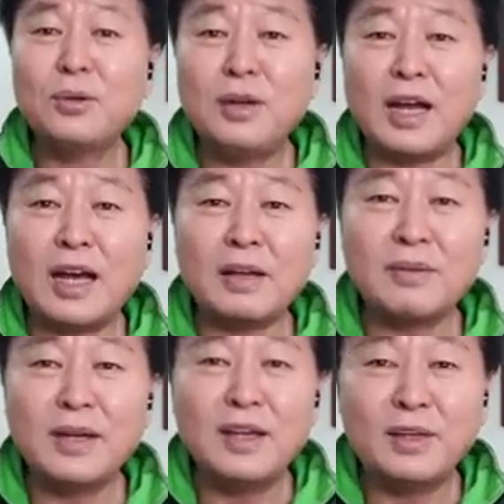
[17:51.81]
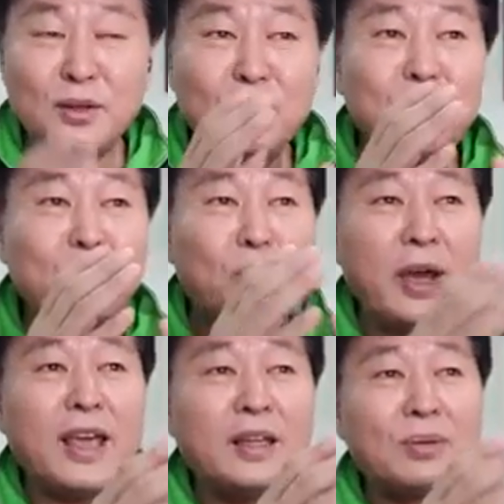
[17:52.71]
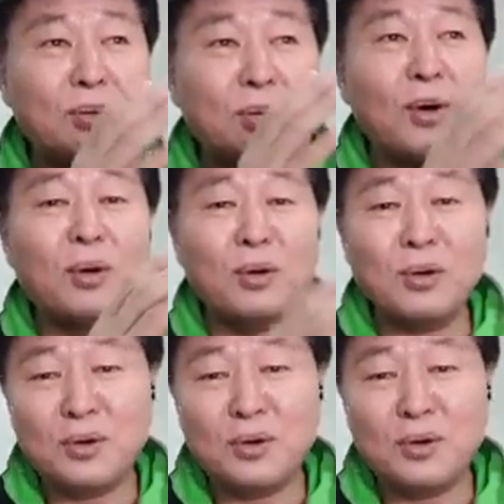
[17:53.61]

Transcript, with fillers: life, new way to go.